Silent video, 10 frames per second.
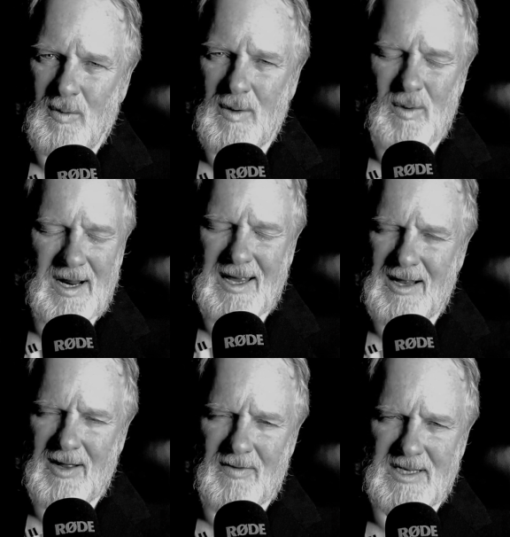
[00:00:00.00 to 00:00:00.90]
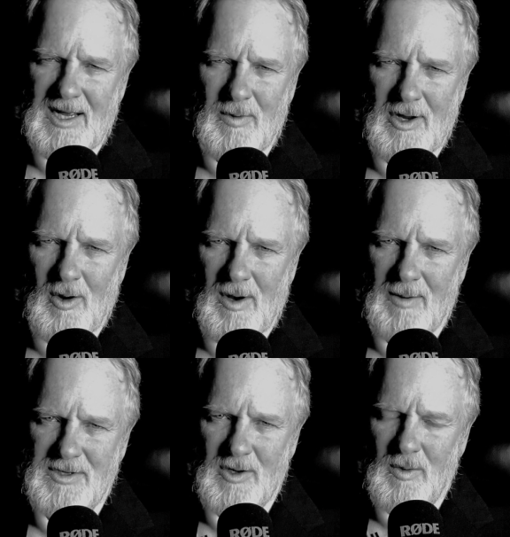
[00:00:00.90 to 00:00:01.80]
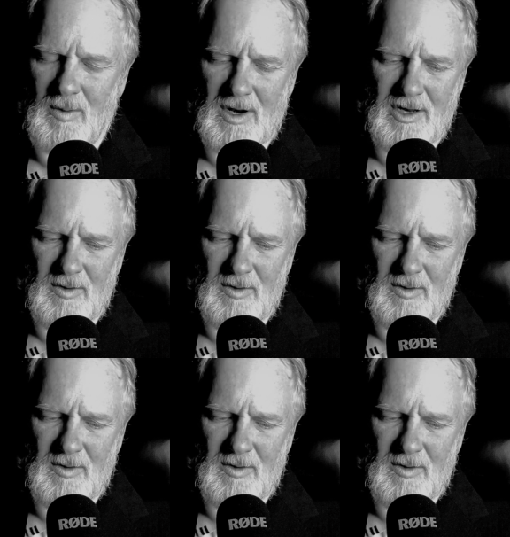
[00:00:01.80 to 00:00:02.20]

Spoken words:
We want to kill every time we go up. So we want to do